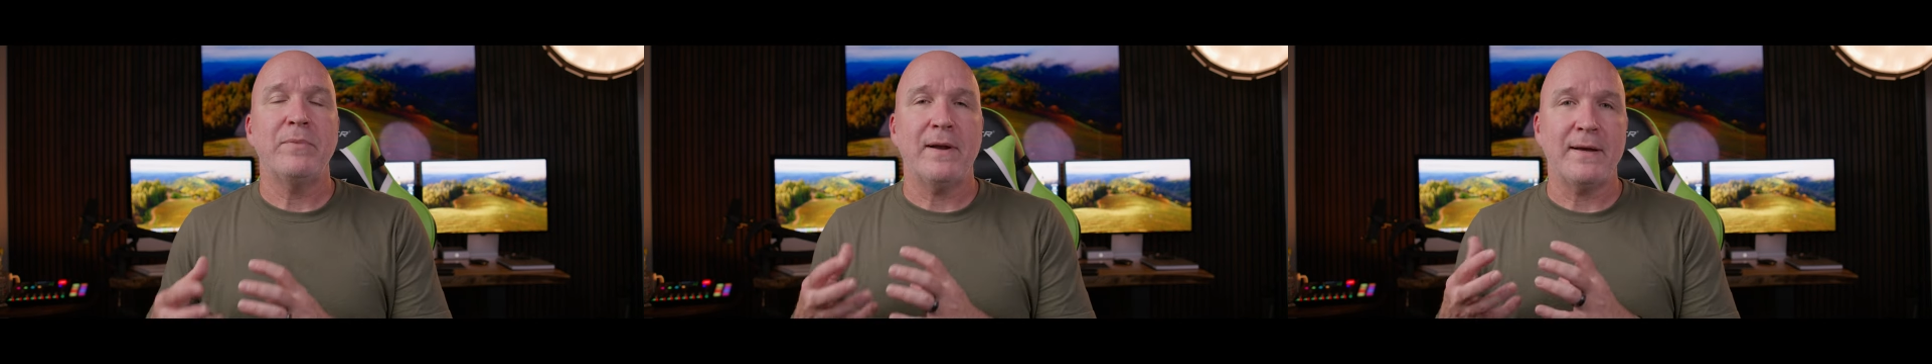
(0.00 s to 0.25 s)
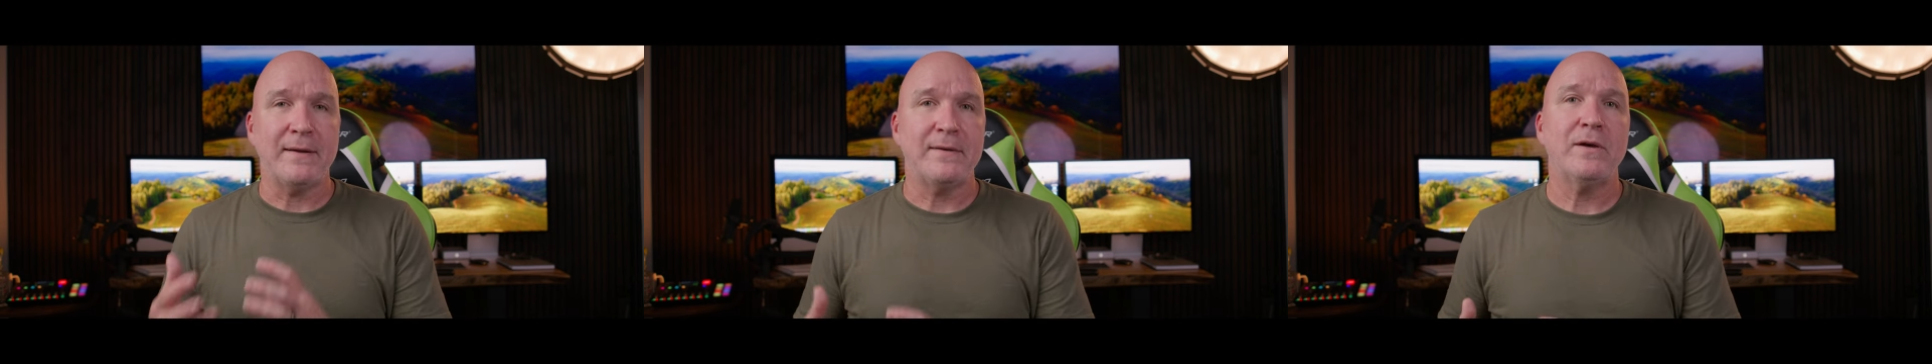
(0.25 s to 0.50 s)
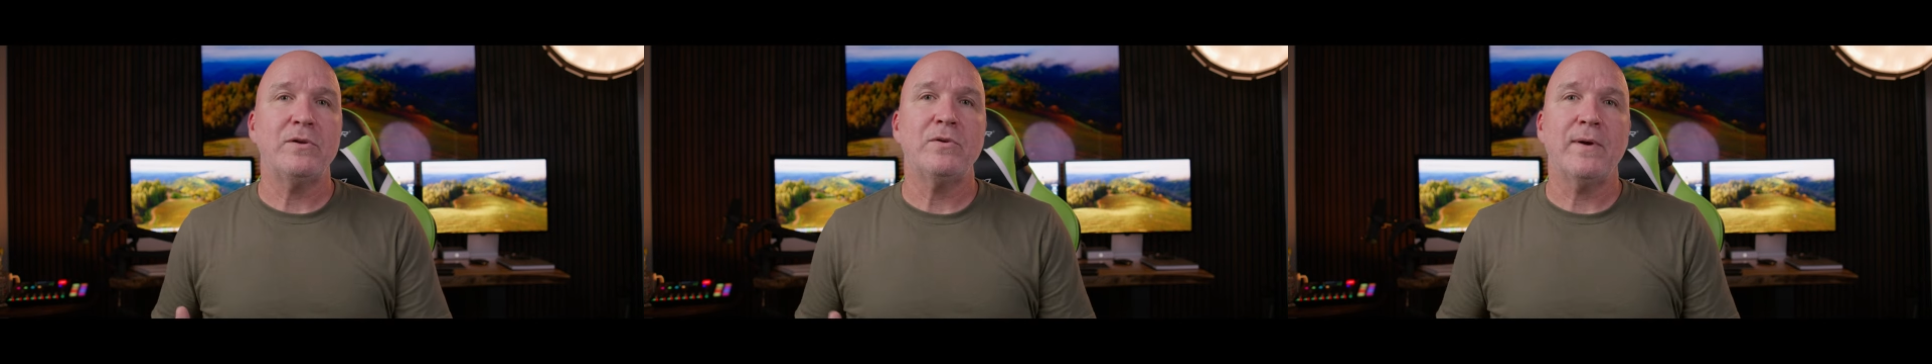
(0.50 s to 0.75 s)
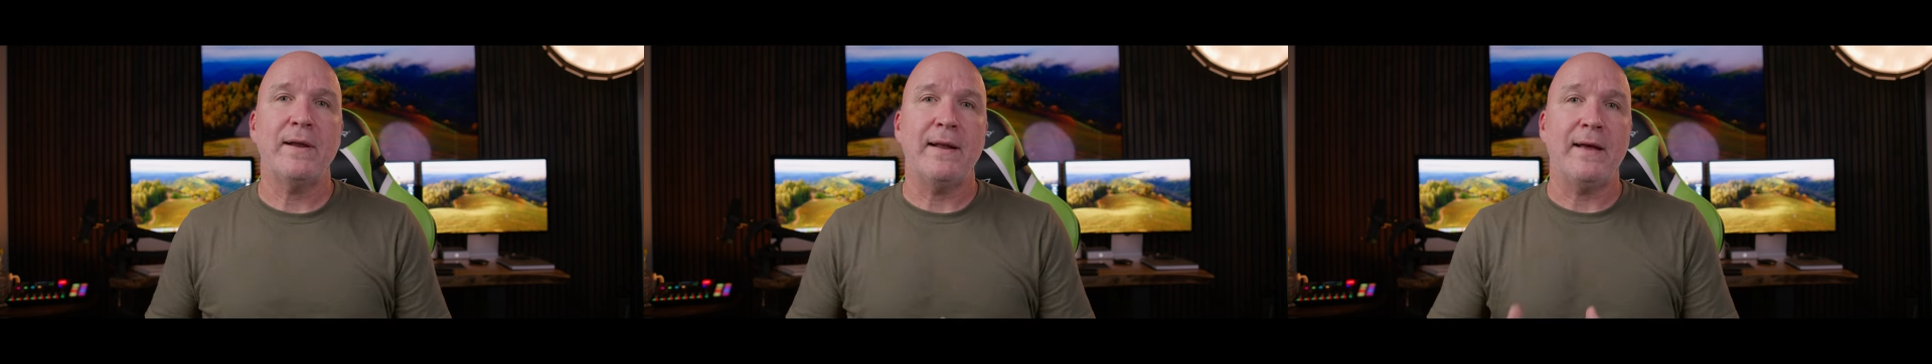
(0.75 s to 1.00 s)
but I can tell
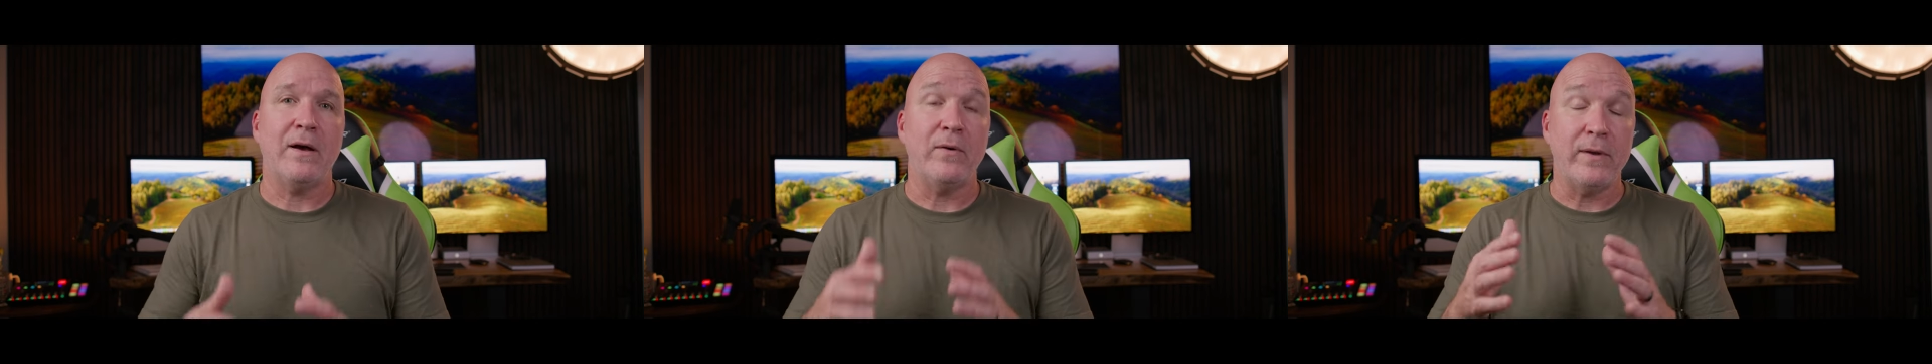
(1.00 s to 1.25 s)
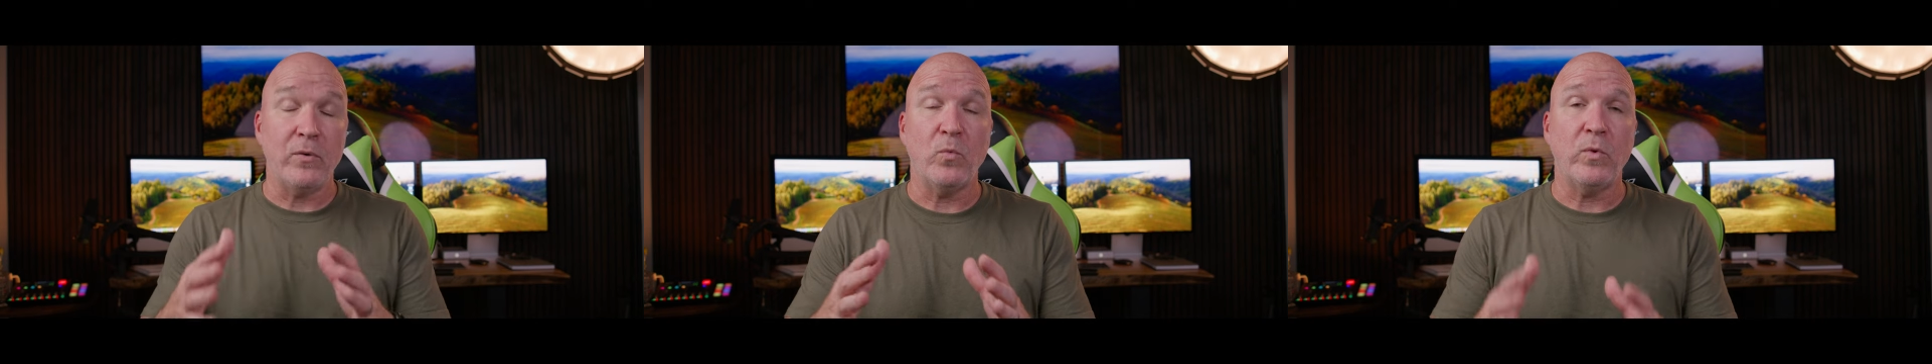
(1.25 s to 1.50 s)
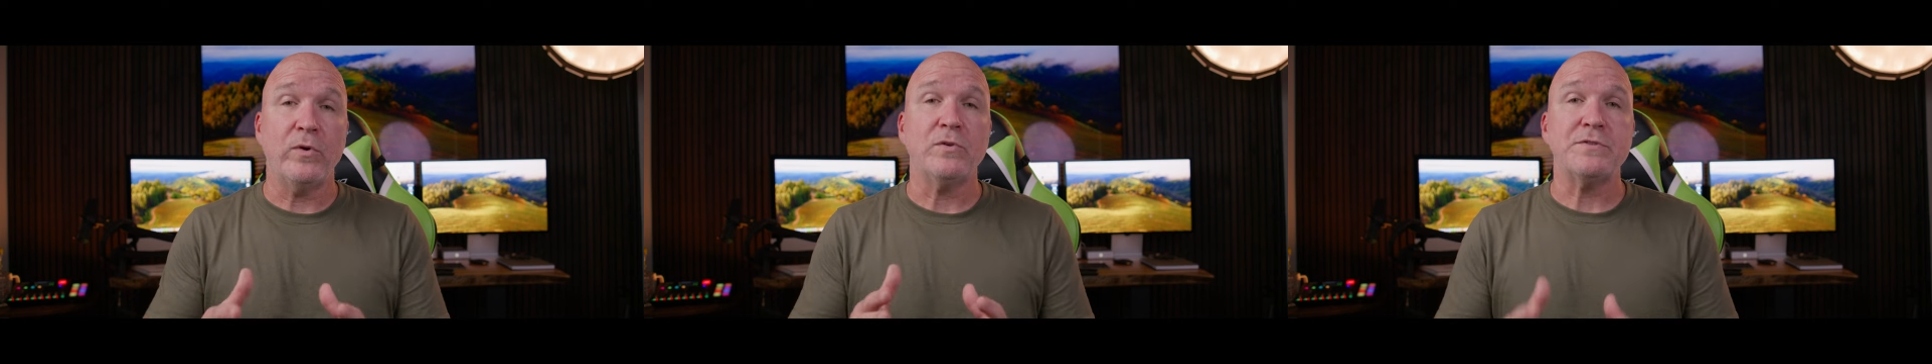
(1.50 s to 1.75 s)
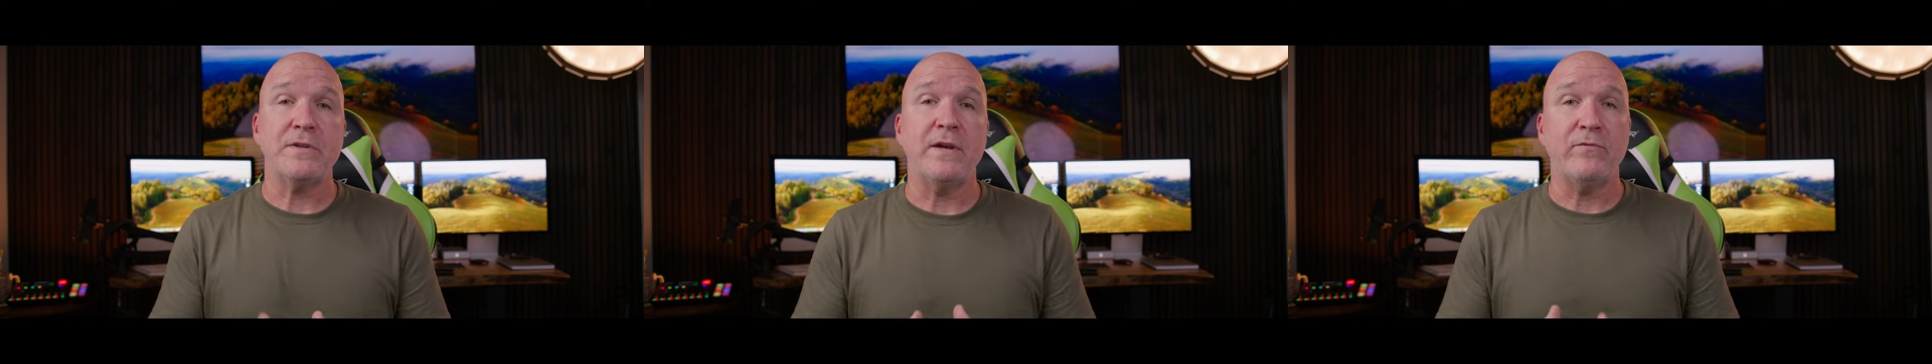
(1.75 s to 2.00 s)
you right now, it
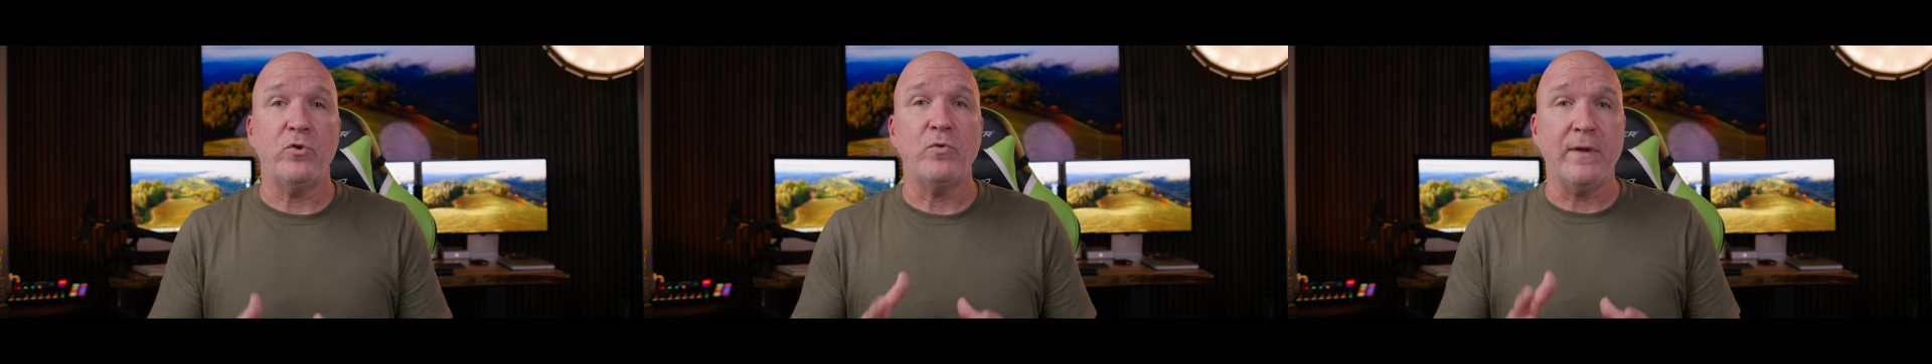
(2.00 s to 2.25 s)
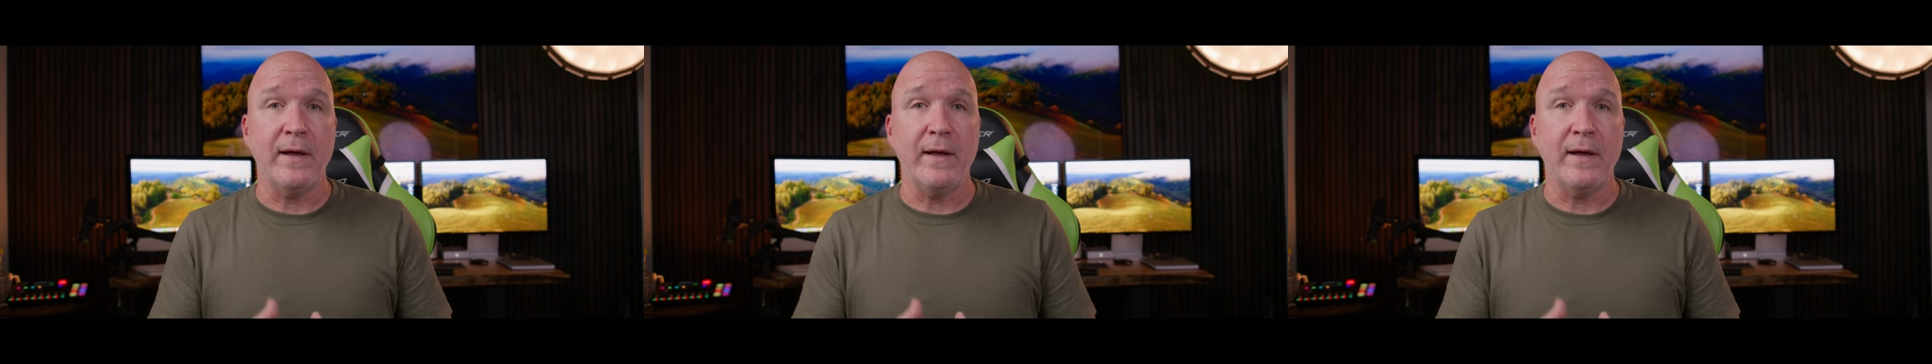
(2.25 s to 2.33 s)
will save you